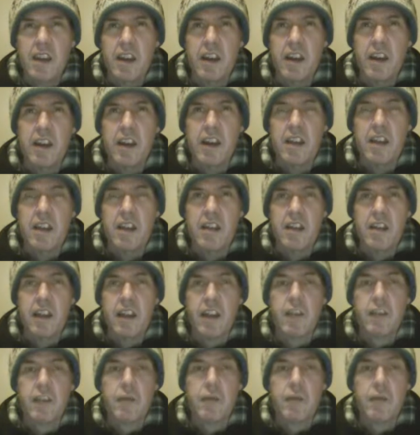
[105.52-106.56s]
And
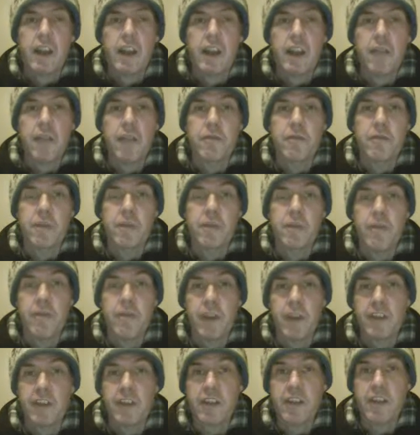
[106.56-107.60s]
as we have de
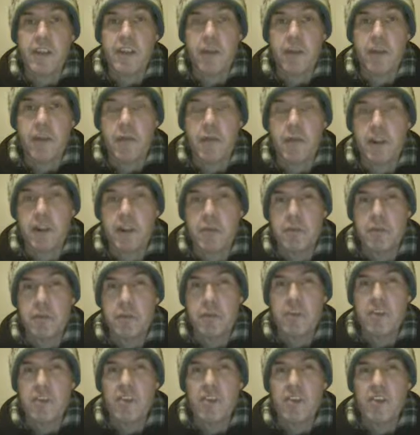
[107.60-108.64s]
facto
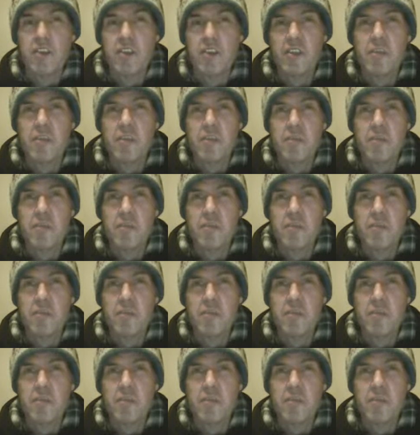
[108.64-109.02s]
arrangements,